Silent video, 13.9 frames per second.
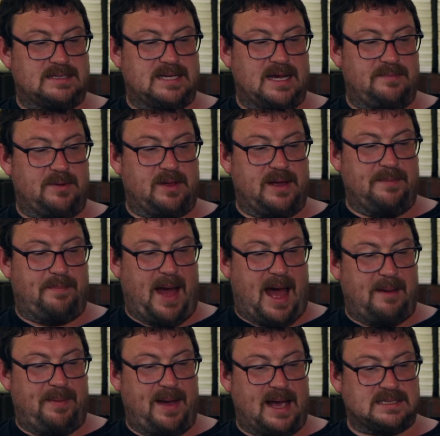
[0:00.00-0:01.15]
typically
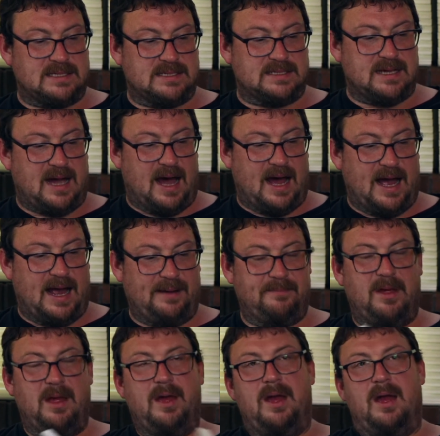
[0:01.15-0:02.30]
bypasses time.